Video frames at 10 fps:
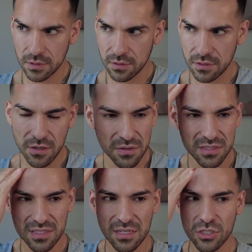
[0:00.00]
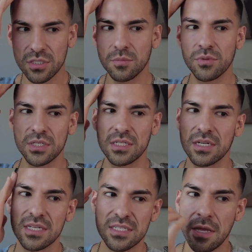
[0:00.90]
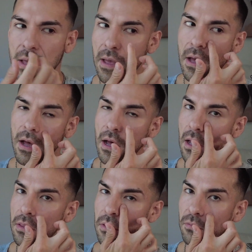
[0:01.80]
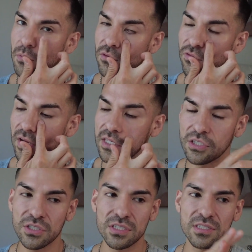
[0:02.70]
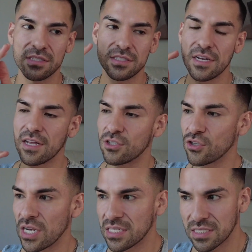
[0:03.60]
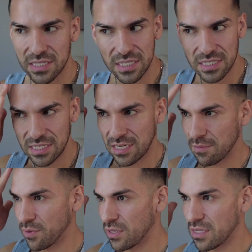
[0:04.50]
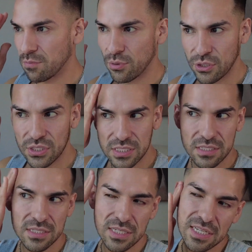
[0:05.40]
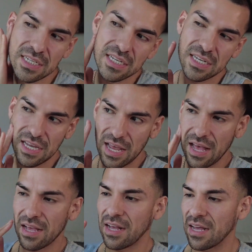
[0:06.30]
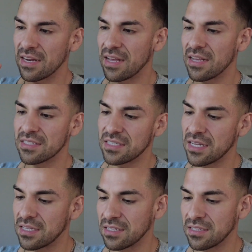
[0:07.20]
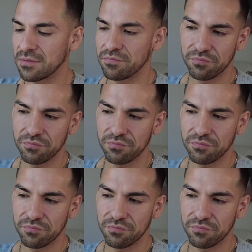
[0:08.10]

No, it's actually pretty nice. On the viewfinder, it's not translating, but in person, it kind of has like a